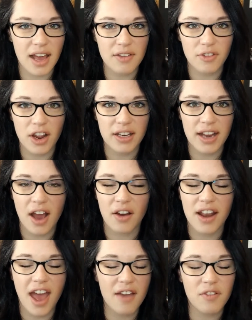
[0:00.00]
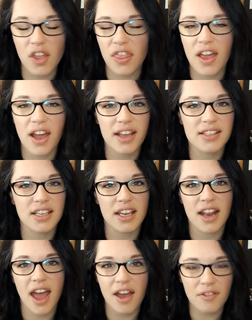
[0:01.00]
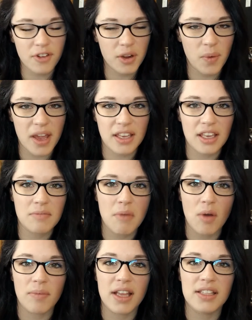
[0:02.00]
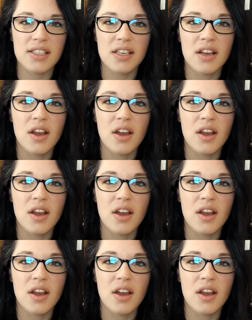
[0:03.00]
life right now. And everything I did, every waking moment,